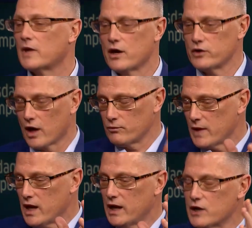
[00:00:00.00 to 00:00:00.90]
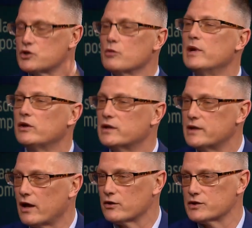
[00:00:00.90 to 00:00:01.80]
Here you go. Here's your $1
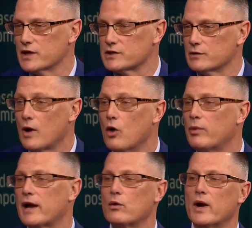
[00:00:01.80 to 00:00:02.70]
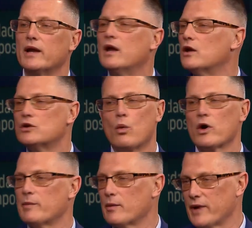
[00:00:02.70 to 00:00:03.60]
million system. Oh, by the way, don't
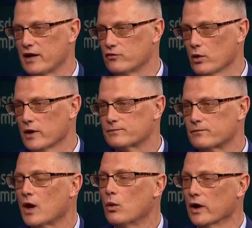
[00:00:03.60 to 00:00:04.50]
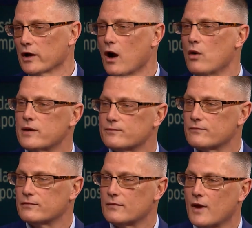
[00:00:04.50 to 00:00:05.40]
worry about paying for it. We're going to own it.
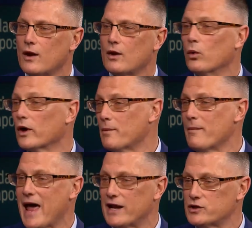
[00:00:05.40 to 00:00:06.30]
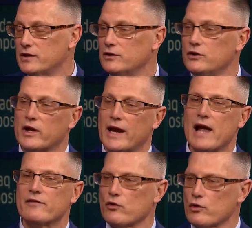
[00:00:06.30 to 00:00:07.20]
We're going to manage it. You're going to
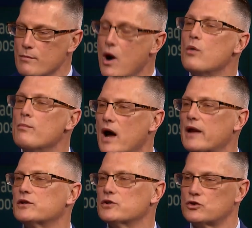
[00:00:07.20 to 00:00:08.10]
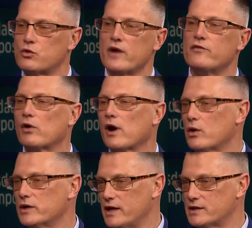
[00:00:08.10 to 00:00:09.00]
have a remote monitored 24-hour a day,